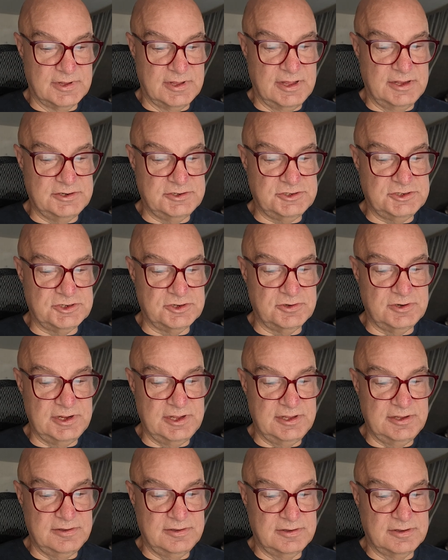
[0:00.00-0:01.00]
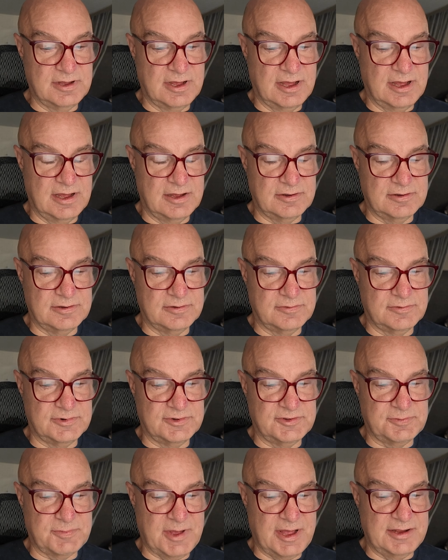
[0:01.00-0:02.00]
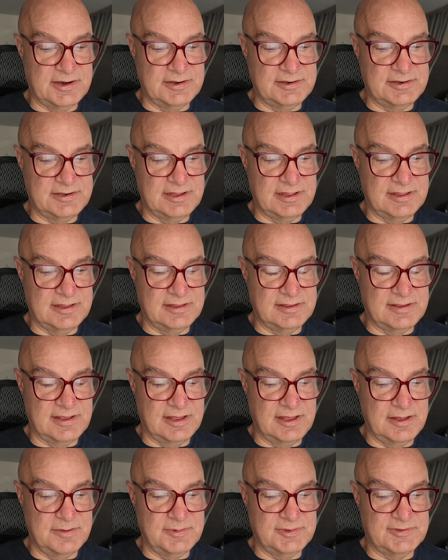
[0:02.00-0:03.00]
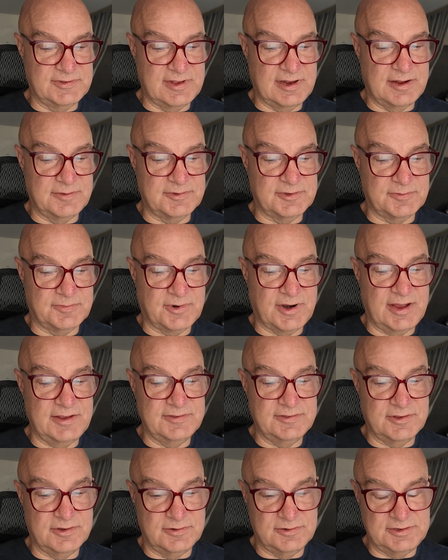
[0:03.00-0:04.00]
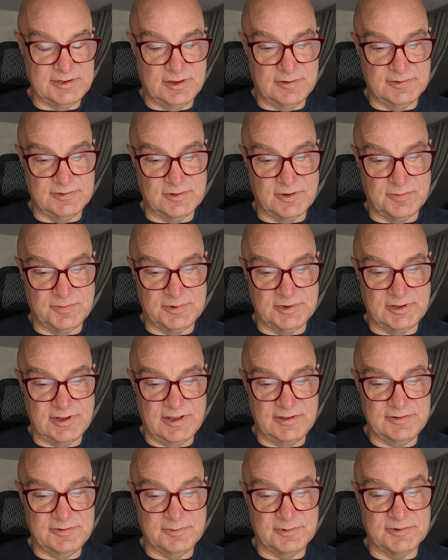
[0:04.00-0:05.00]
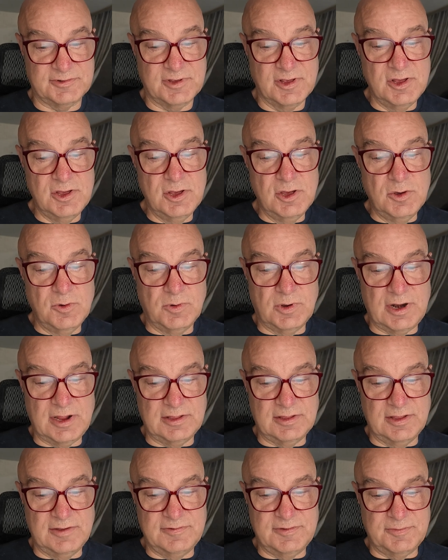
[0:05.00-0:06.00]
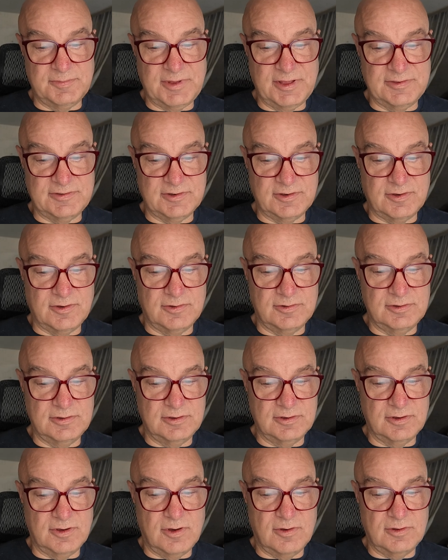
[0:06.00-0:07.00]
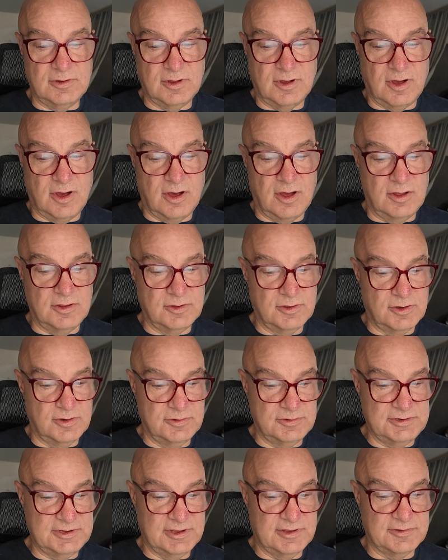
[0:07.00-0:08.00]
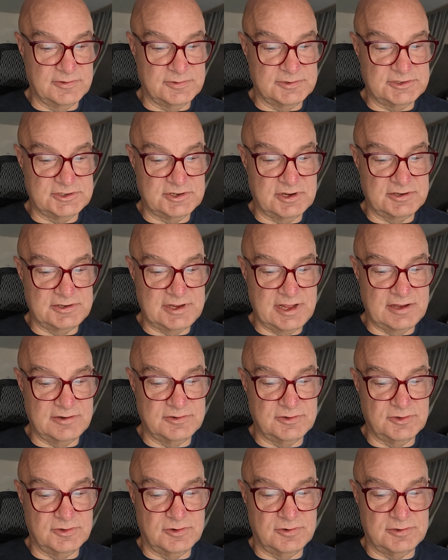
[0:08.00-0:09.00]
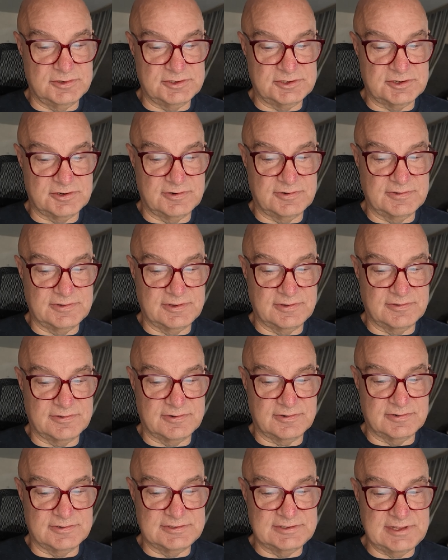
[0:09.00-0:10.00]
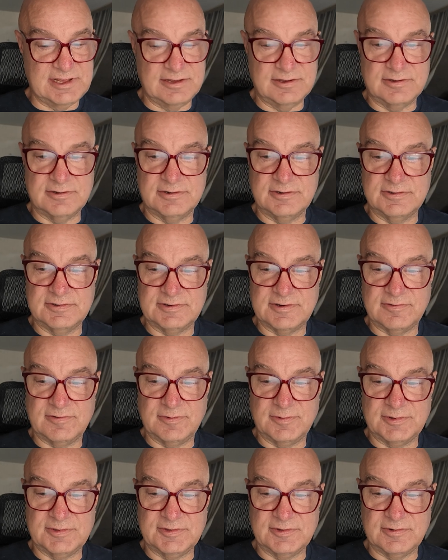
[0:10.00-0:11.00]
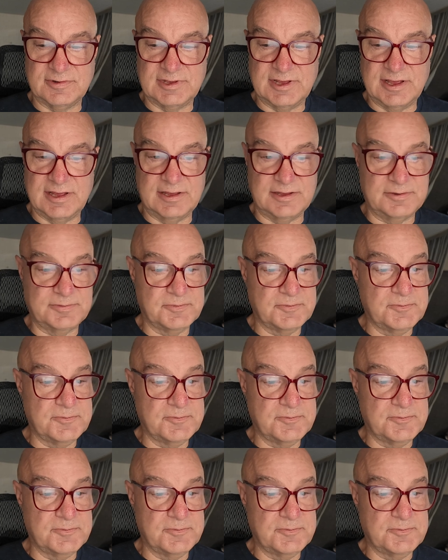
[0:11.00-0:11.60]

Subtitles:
And Judy responded to him and said, I'm surprised the hotel was open to customers. When I lived in Pensacola, all the hotels would shut down due to insurance concerns. Thank goodness everyone's okay.